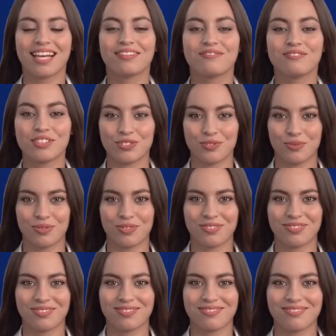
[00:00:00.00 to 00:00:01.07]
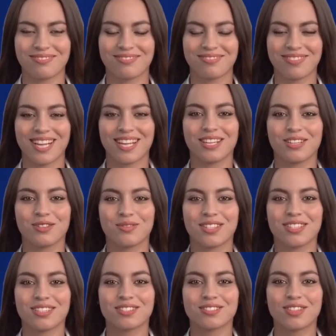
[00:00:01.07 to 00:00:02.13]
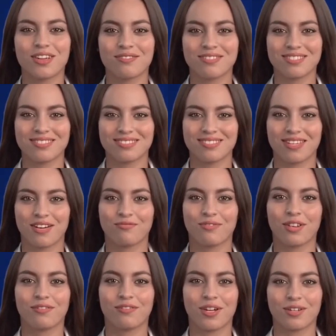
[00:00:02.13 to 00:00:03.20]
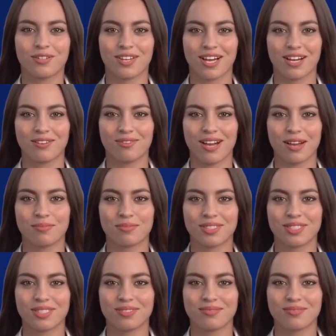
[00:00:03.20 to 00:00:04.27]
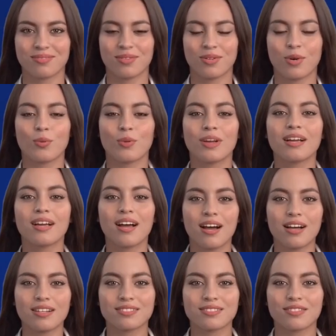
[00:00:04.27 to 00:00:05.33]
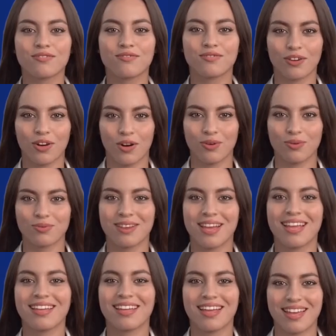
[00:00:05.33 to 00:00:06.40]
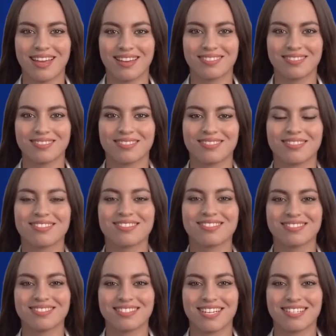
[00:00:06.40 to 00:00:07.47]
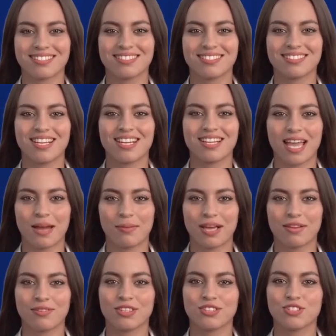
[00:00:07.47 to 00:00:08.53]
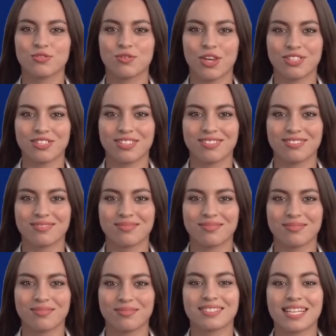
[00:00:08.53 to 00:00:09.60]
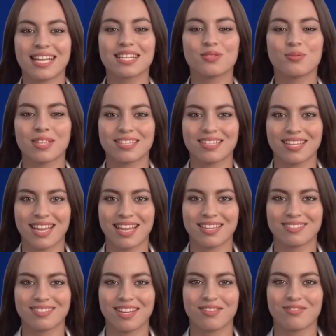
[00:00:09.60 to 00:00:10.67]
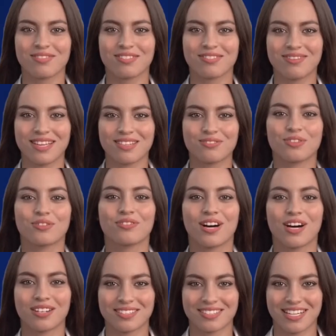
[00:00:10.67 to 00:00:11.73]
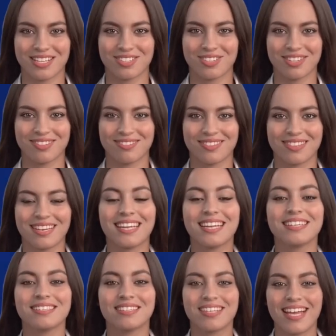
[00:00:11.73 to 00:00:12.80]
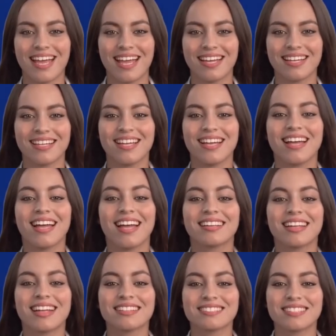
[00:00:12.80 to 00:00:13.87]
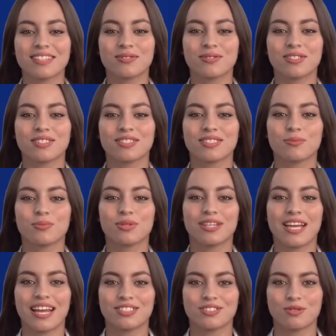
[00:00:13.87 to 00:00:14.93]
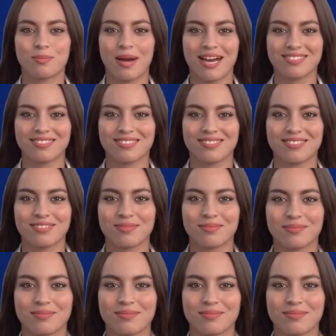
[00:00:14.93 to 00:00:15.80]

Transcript: and visuals, including service discovery flow diagrams, will enhance the flow and aid in understanding dynamic registration. Day 28 covers event-driven architecture, EDA, and asynchronous communication patterns.